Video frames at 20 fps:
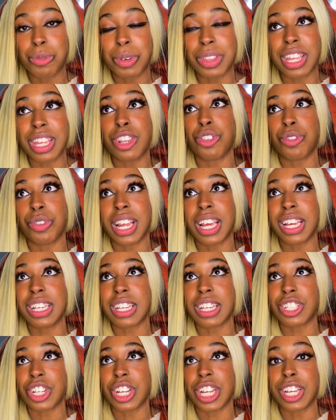Within 3 days,
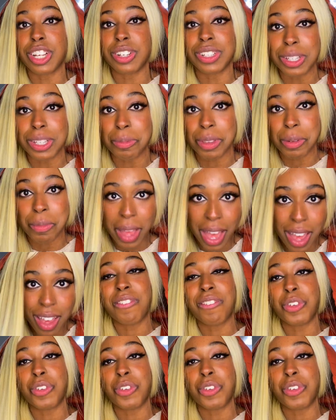I should hear something back.